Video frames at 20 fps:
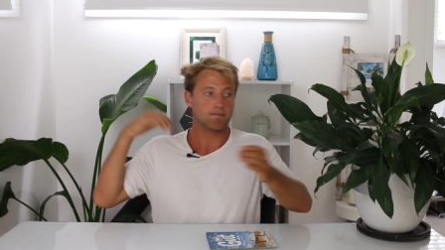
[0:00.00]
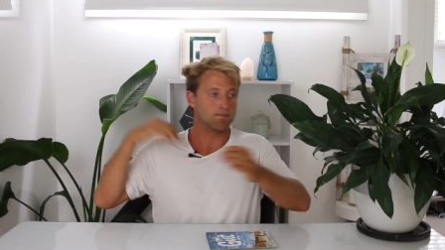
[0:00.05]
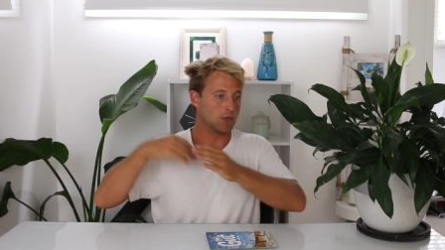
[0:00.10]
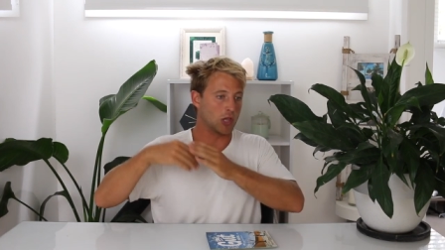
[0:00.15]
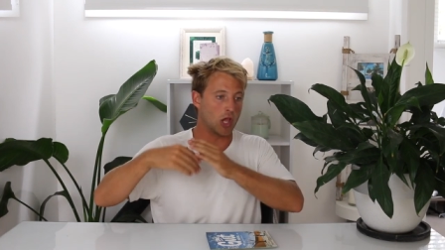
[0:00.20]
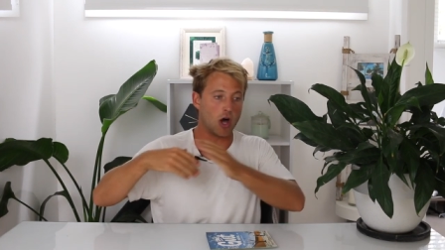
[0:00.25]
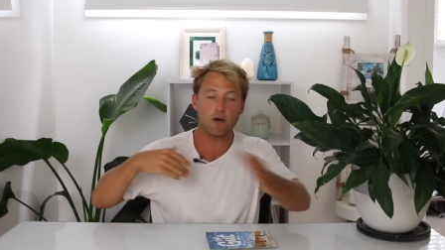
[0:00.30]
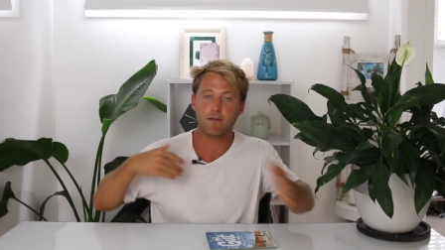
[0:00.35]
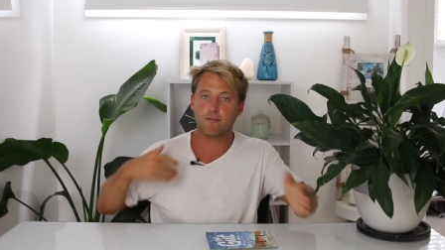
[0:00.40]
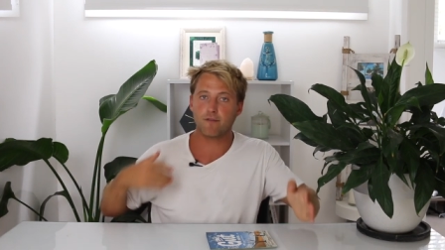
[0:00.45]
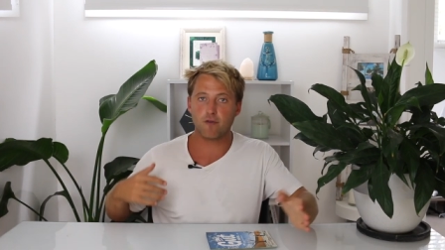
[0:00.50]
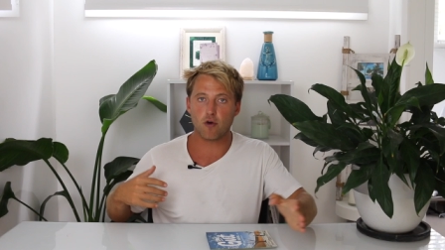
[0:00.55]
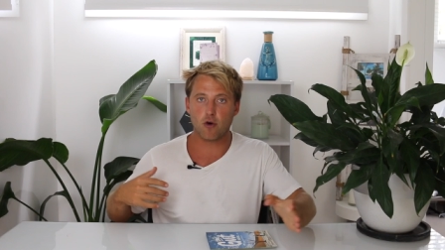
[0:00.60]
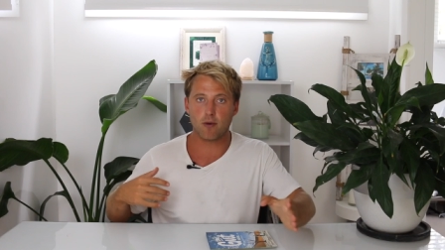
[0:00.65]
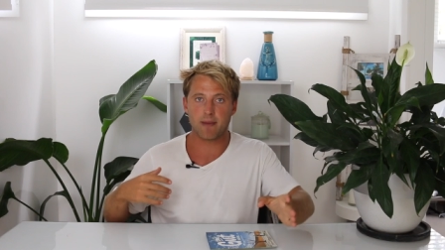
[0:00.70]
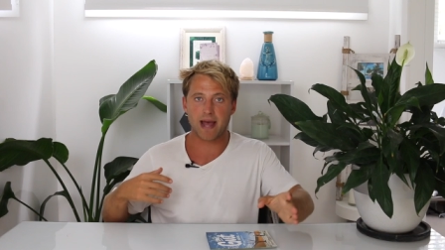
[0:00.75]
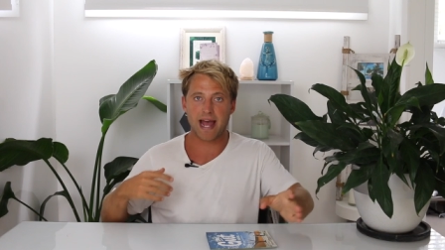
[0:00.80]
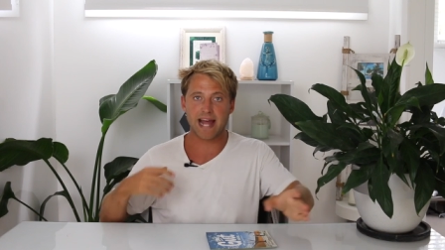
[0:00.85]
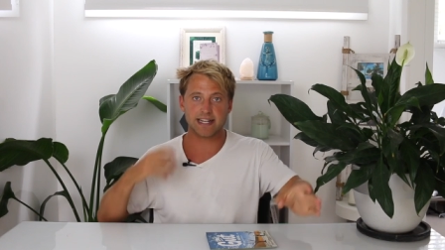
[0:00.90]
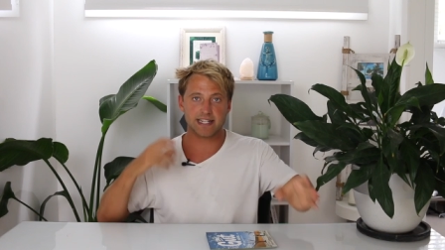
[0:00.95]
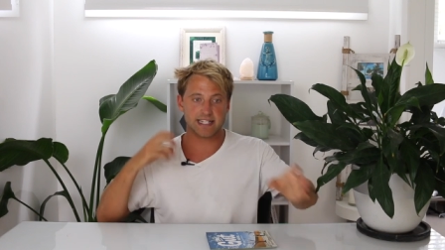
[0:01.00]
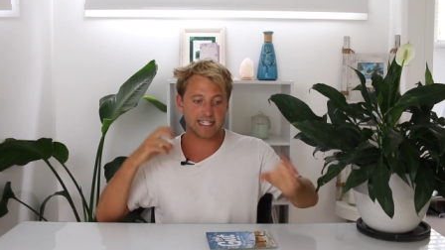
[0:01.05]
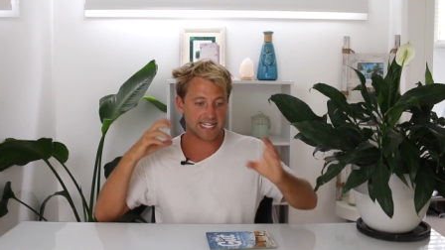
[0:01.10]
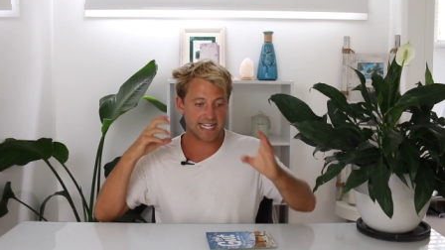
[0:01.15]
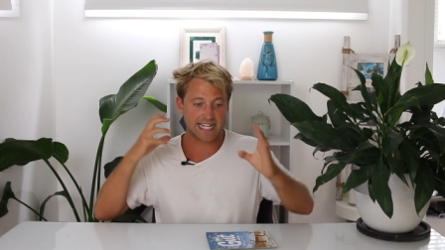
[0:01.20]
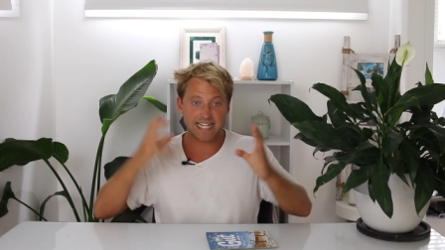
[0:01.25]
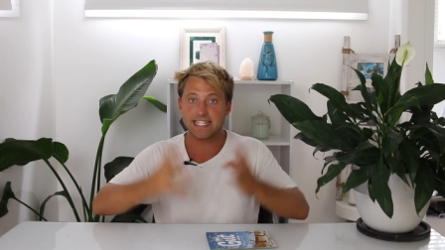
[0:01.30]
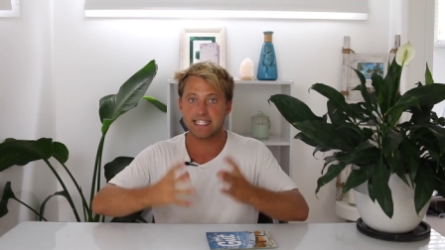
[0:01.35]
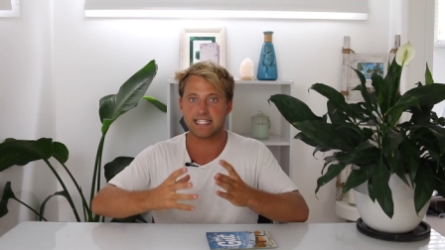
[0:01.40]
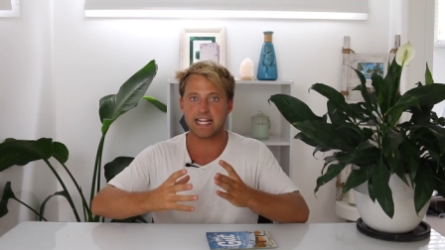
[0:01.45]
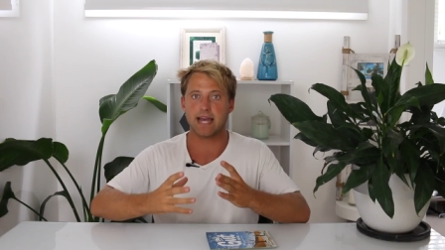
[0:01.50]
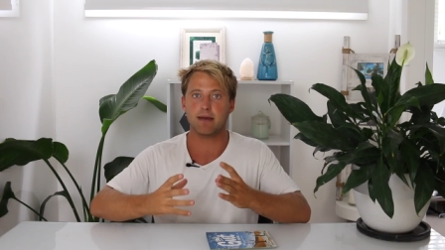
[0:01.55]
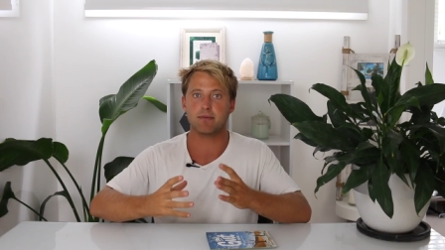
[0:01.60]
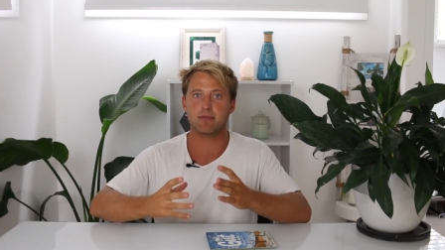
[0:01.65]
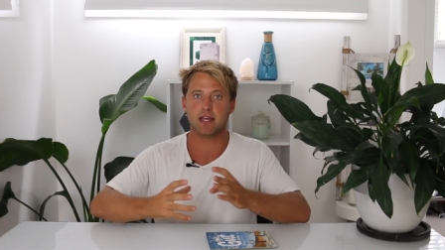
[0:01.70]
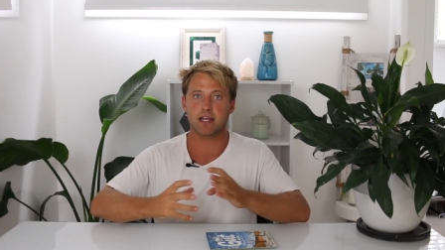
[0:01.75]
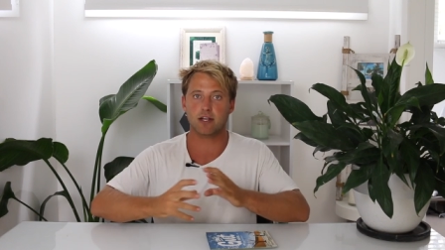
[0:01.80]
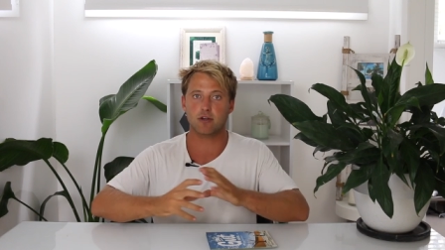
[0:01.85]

long format, in depth,